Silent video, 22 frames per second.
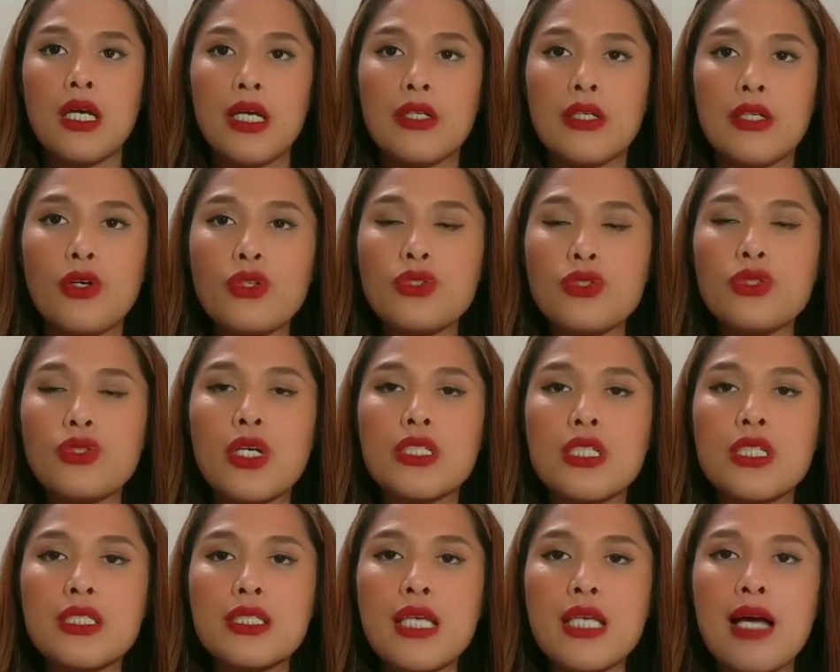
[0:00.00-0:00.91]
And also, I
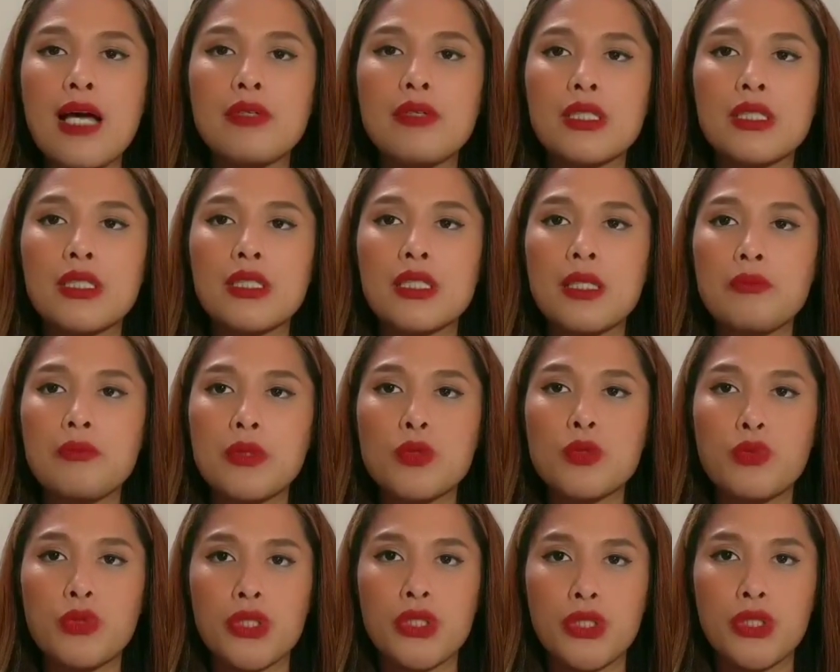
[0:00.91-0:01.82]
just have a
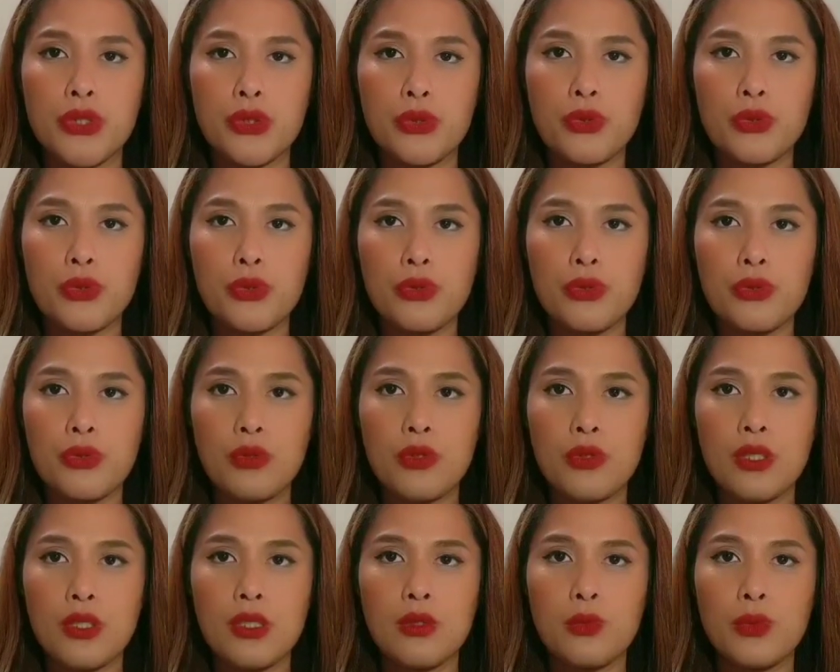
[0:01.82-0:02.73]
tips with you.
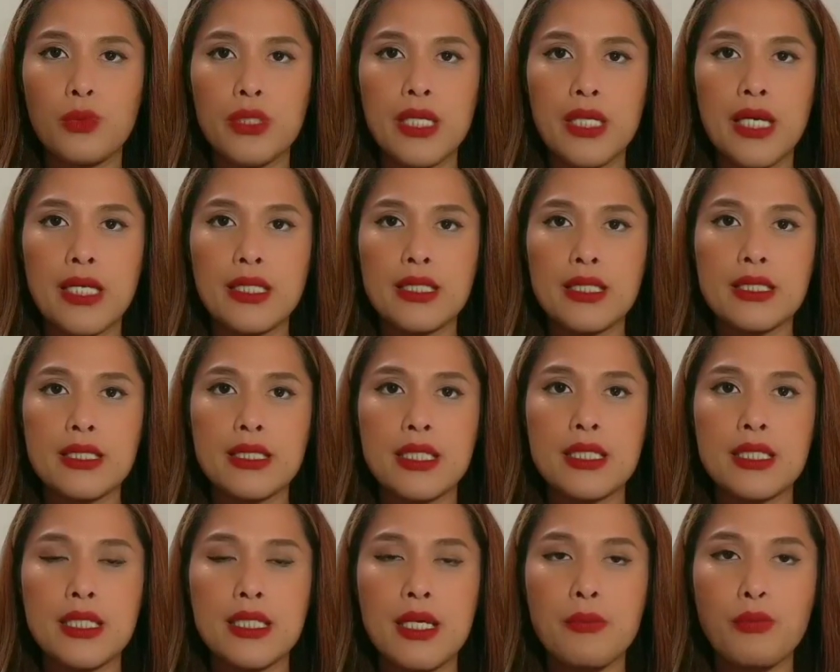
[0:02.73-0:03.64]
With any
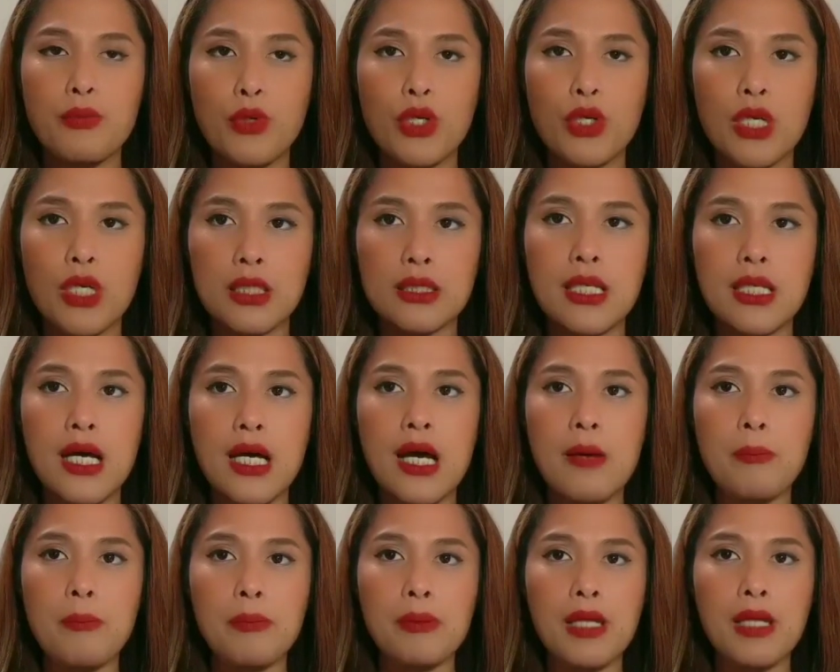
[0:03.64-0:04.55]
skincare product,
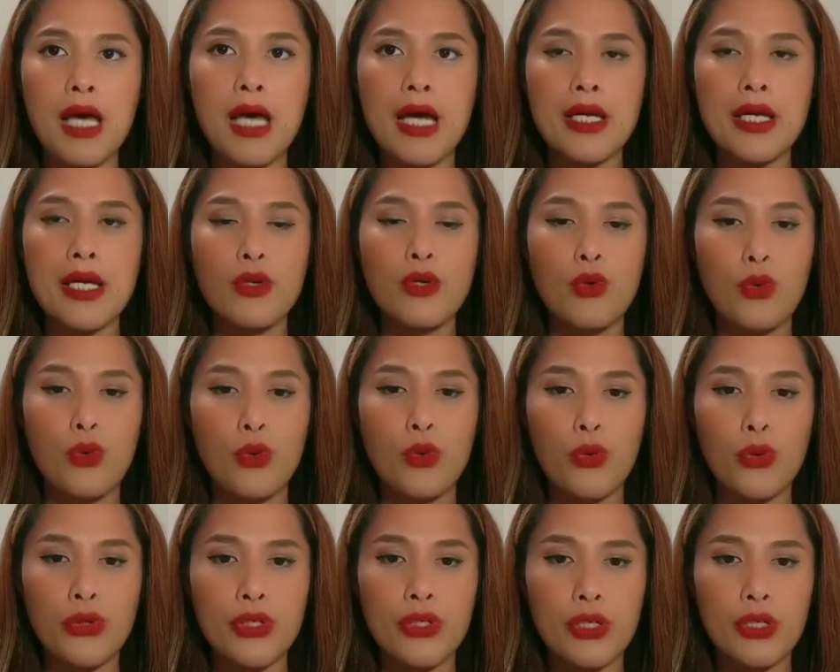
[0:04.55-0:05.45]
apply
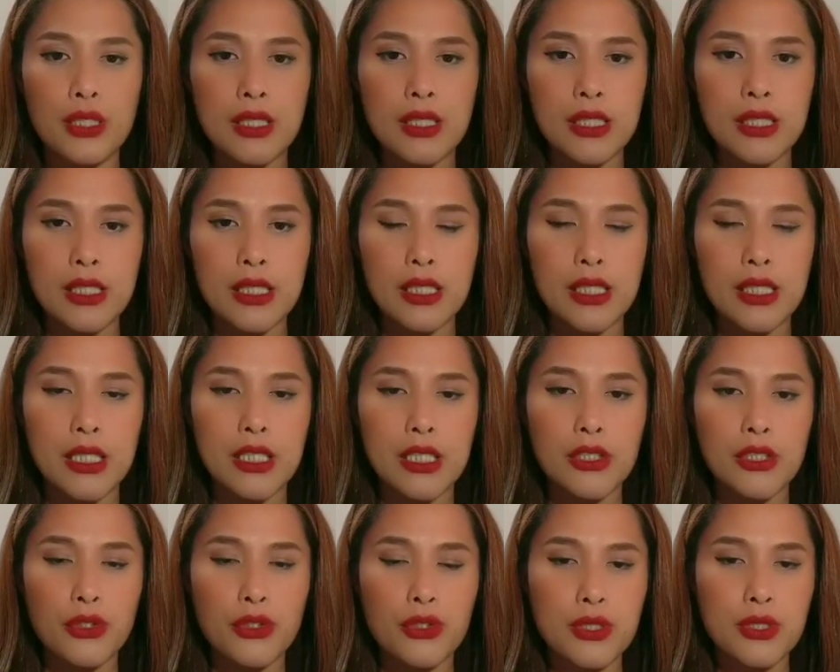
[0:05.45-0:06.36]
orderly
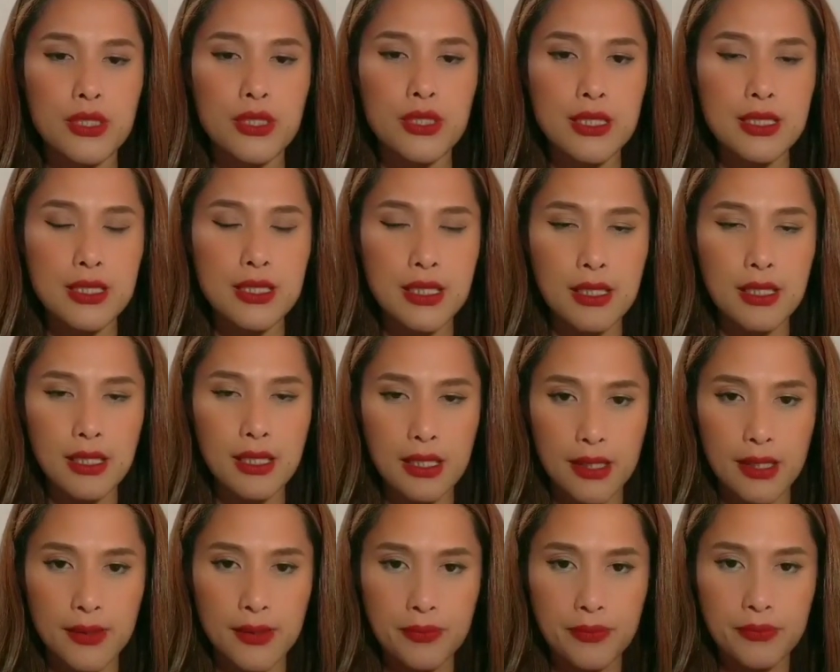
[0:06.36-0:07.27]
and
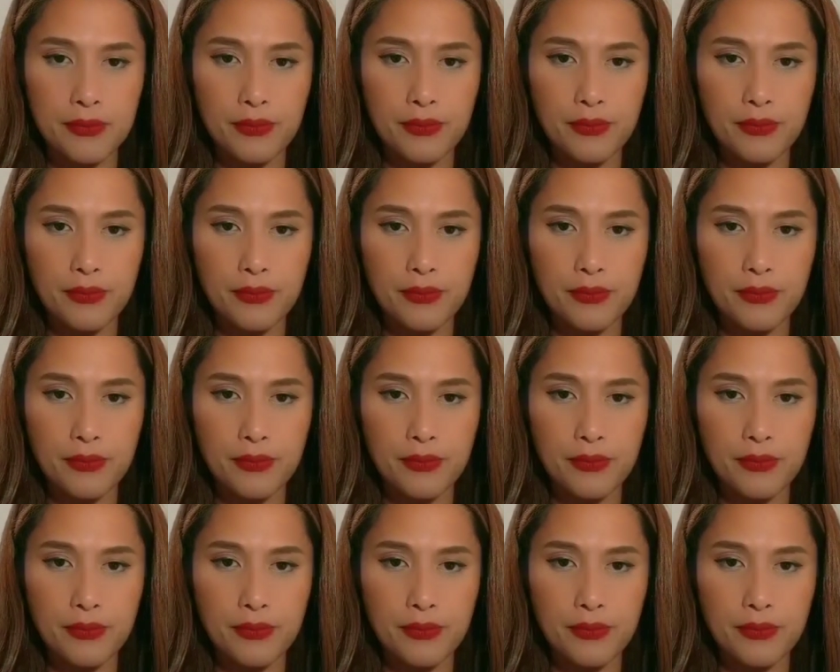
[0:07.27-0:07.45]
consistently.